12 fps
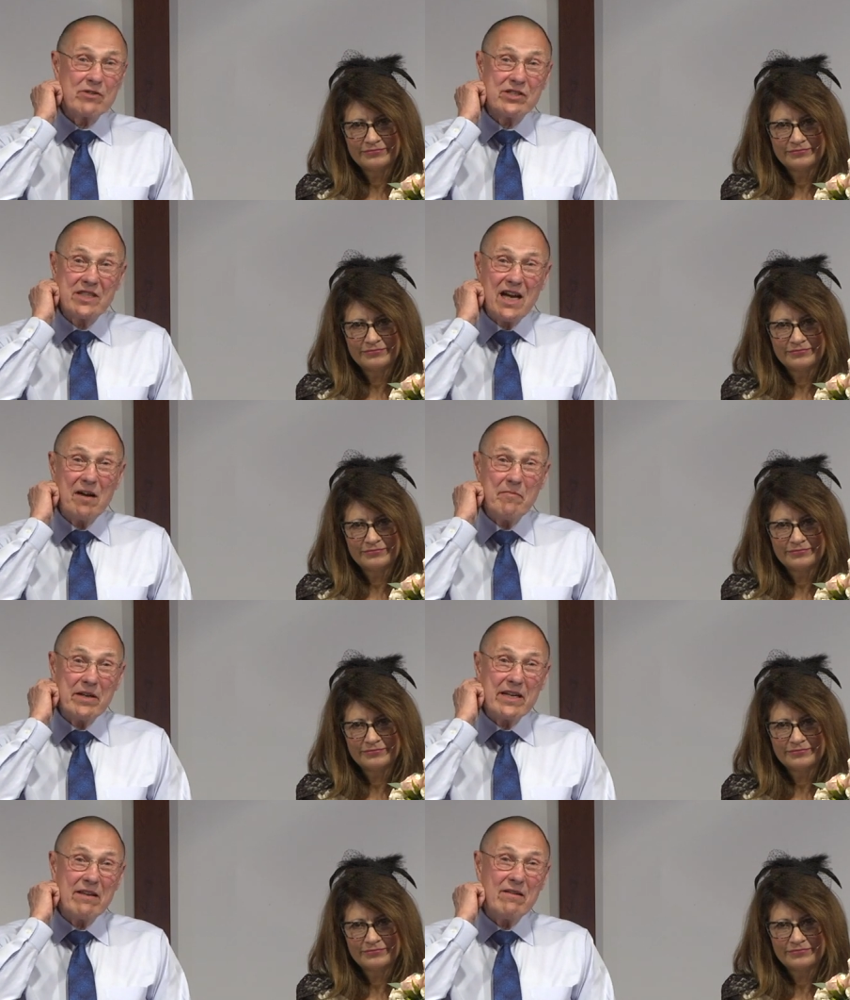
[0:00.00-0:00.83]
Speaker 1: was
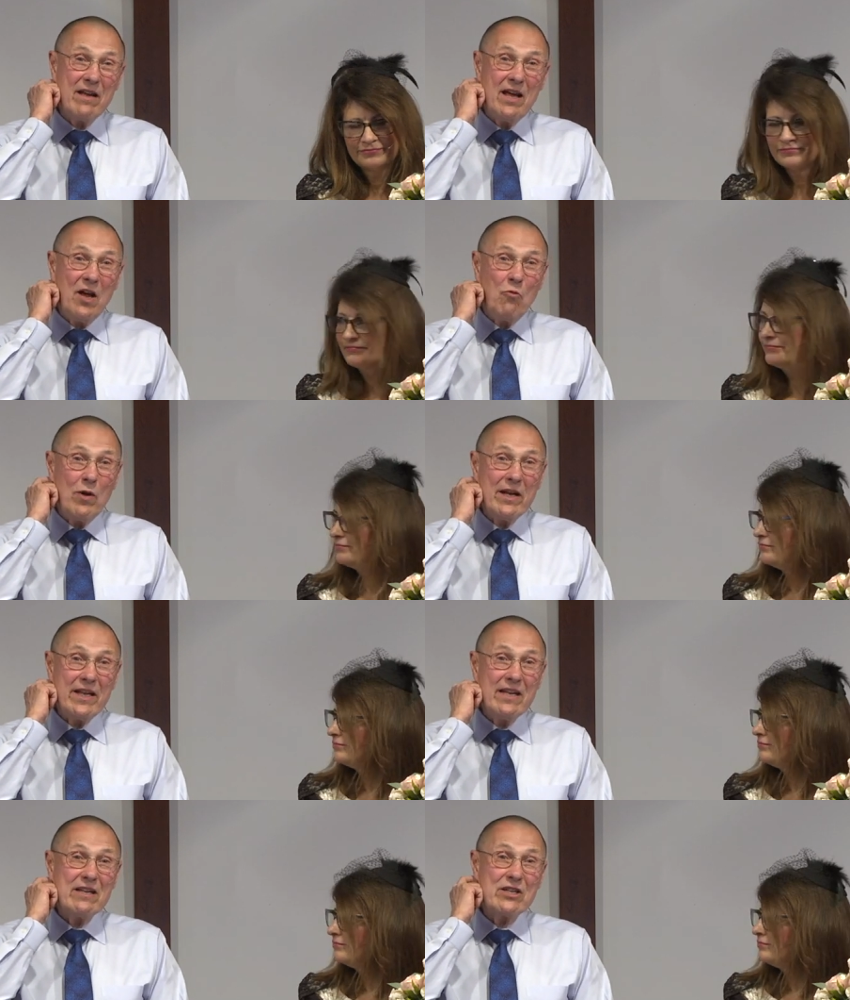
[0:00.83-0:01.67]
dumb, and he
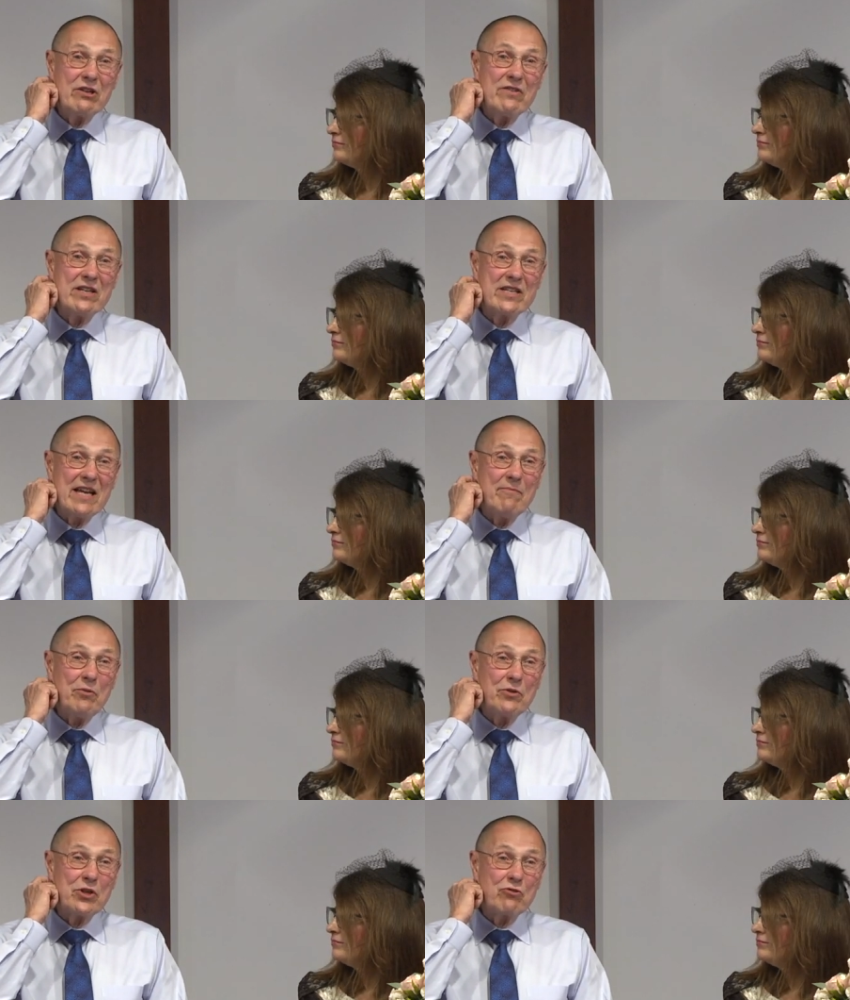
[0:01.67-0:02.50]
went into the
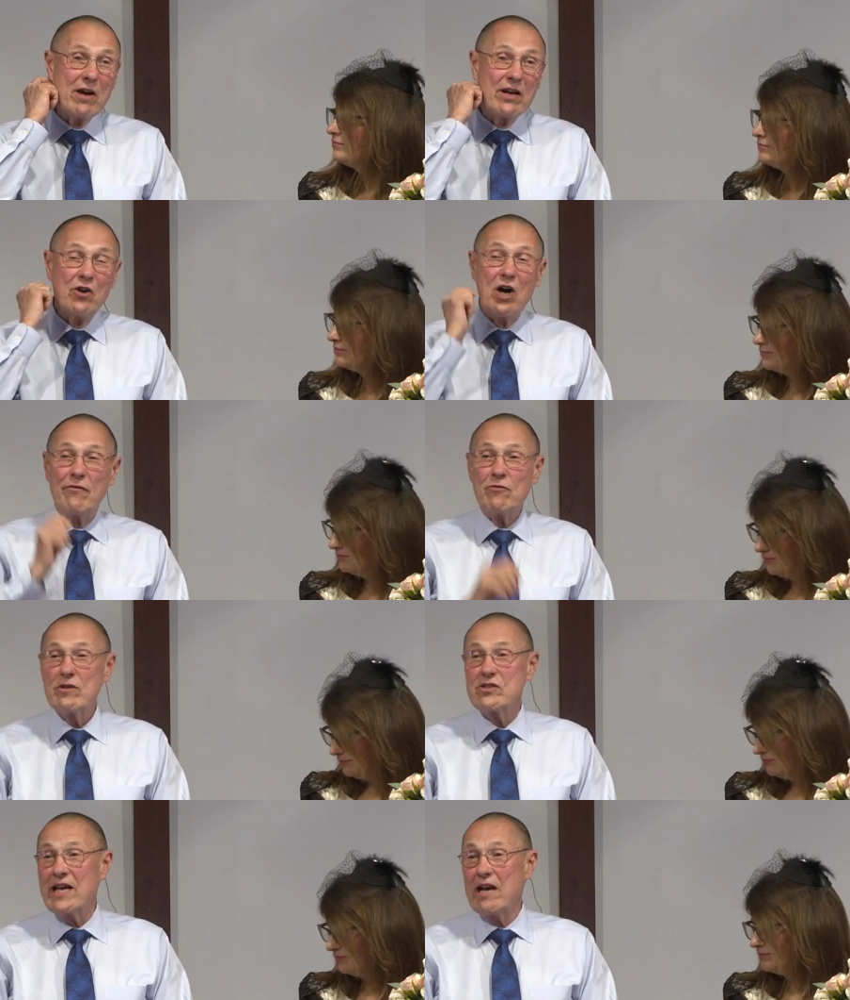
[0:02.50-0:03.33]
temple to try to
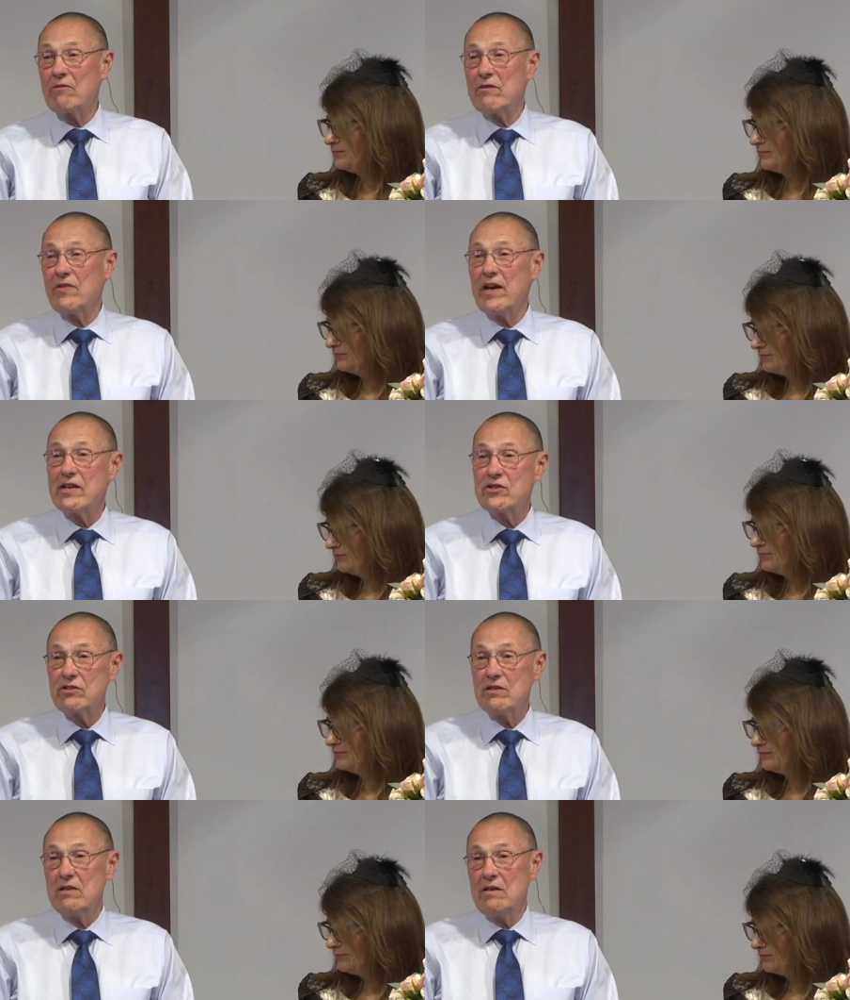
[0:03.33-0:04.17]
offer a
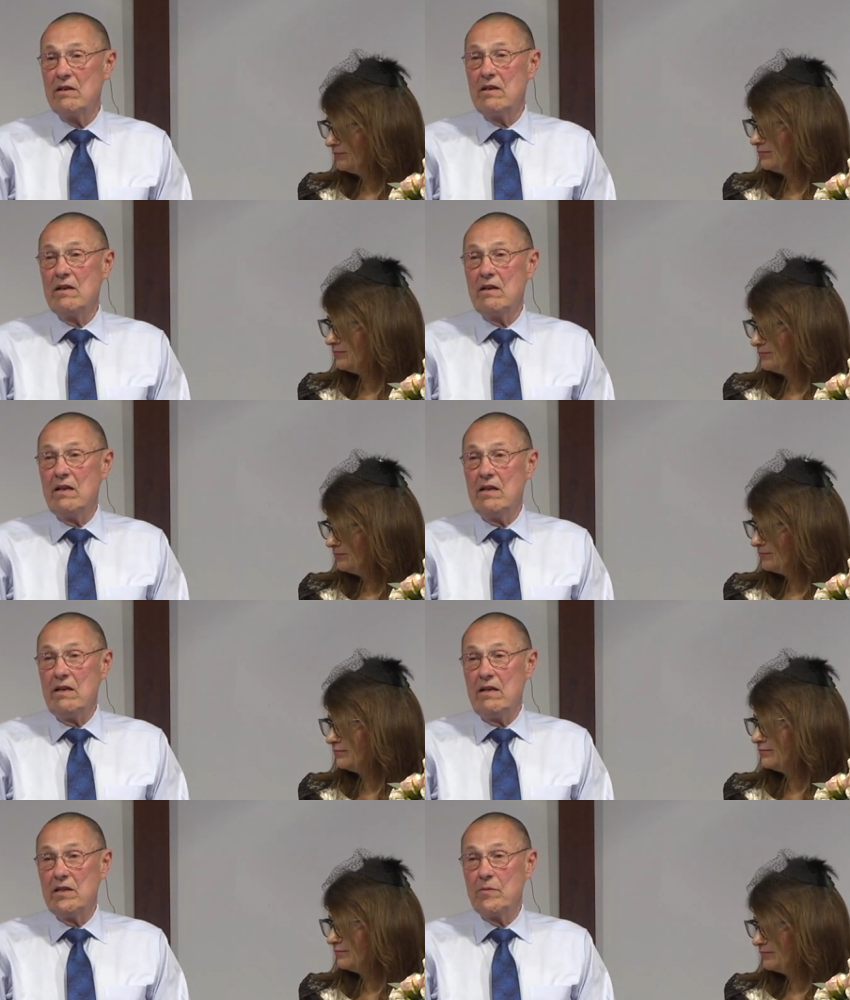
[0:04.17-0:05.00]
sacrifice.
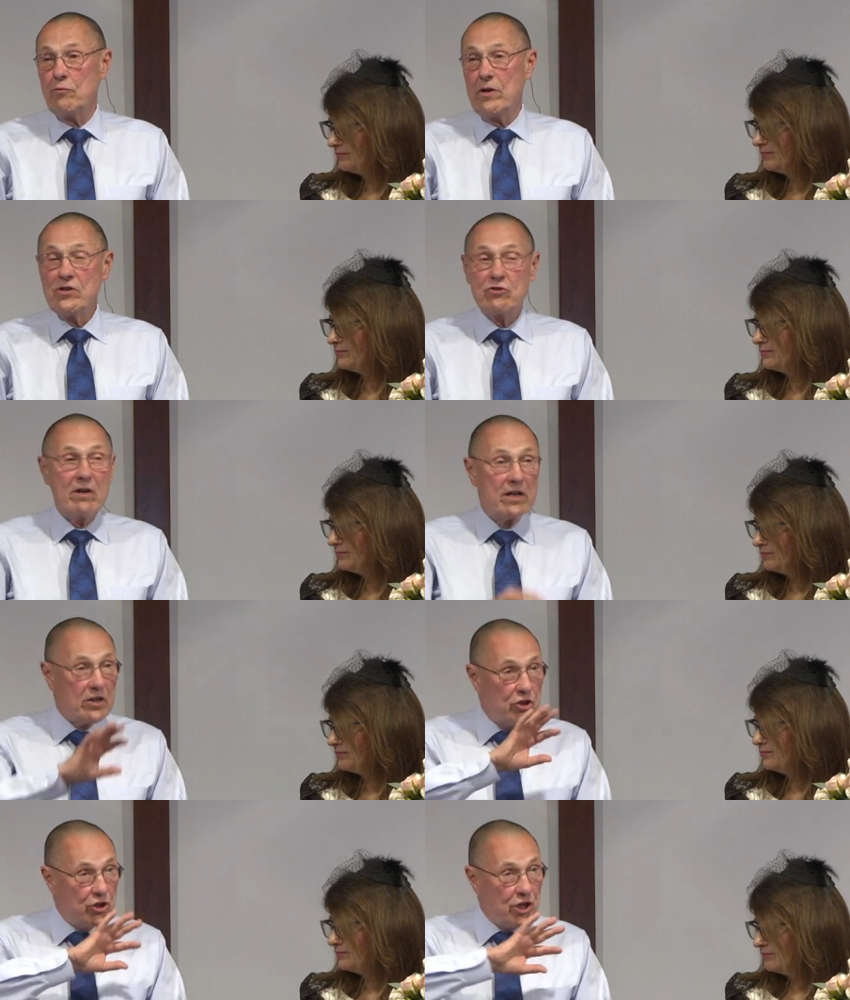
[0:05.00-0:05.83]
The priest tried
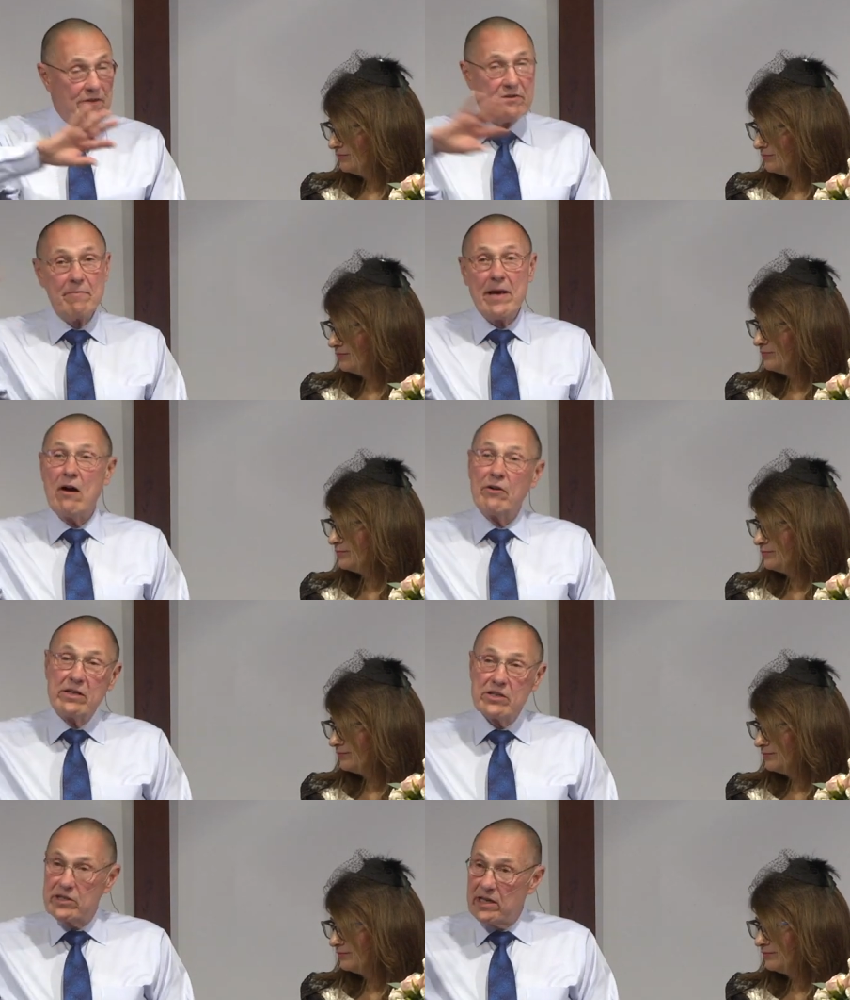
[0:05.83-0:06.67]
to shove him
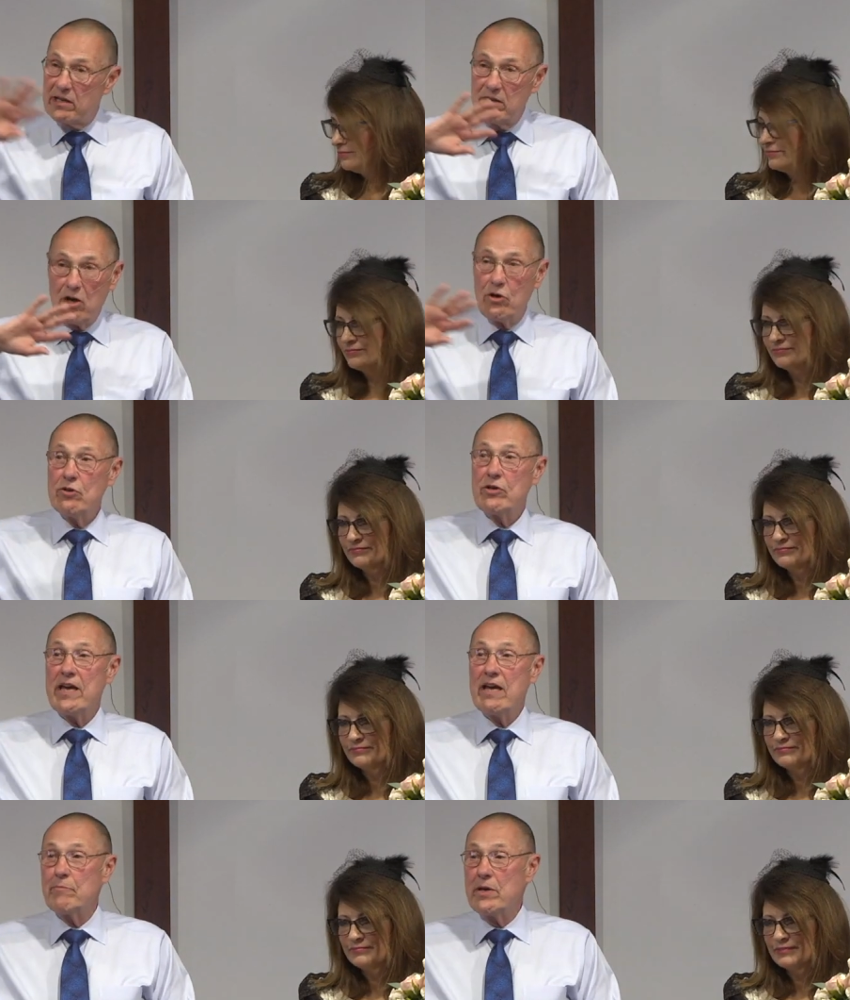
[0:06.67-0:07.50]
out and say, No, you
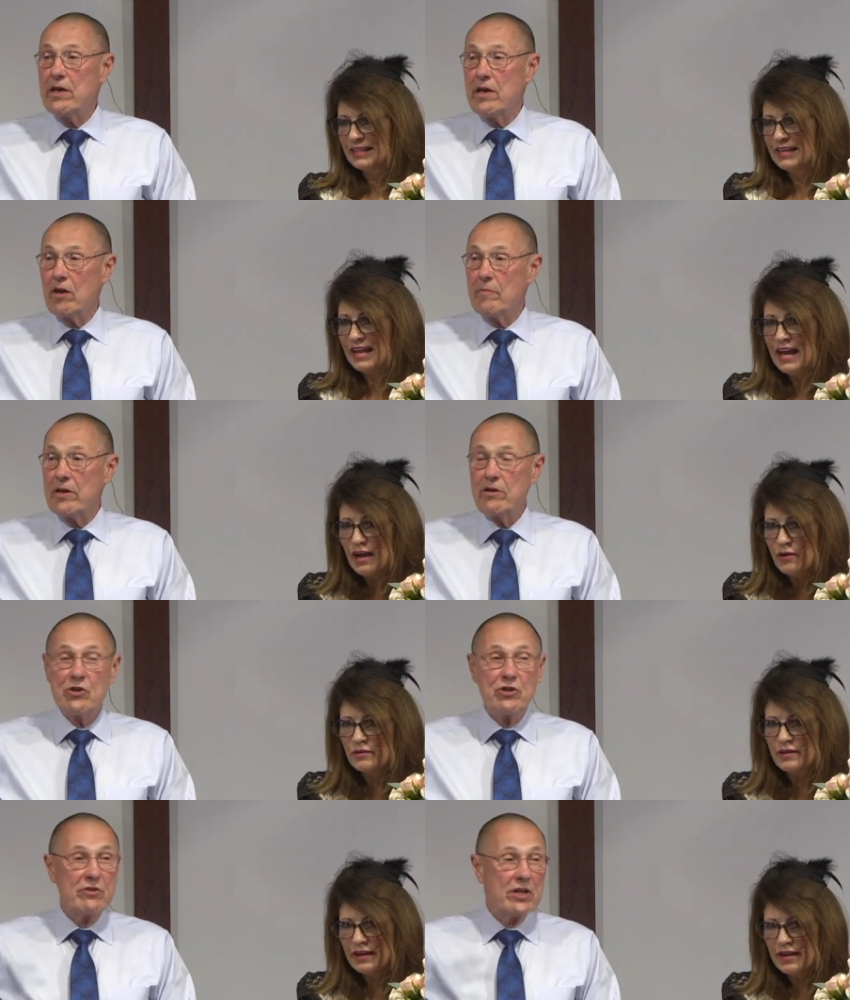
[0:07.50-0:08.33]
can't be here
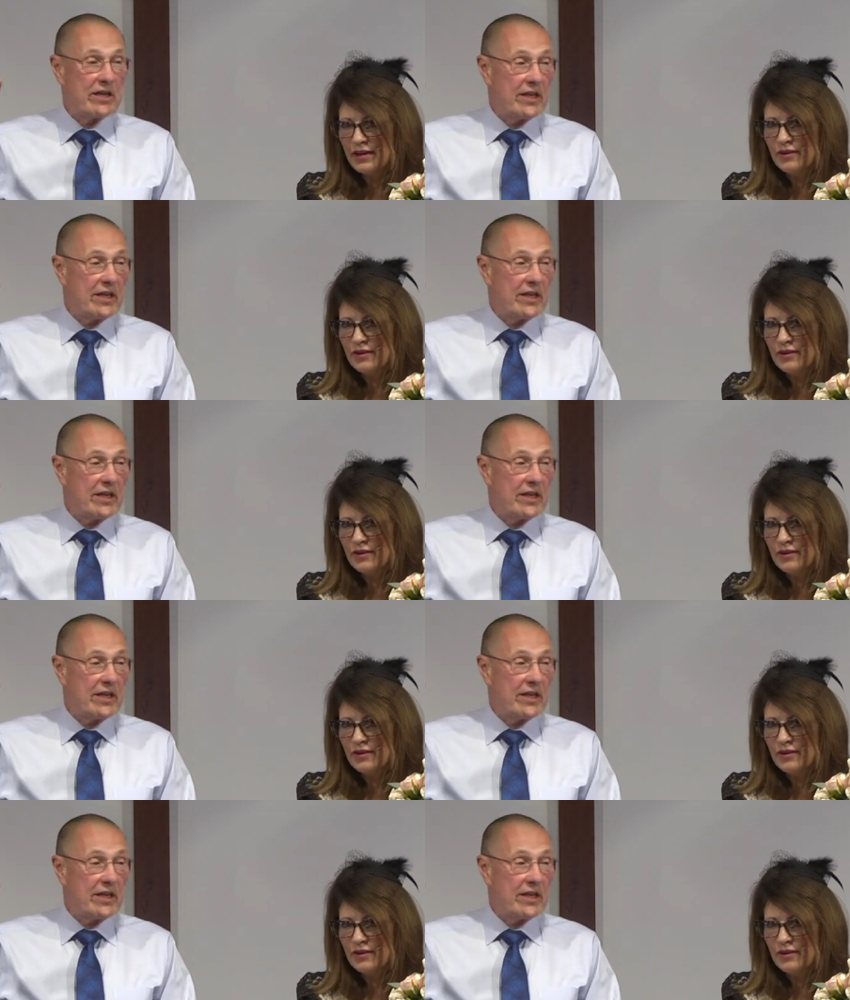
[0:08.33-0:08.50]
out, because you're the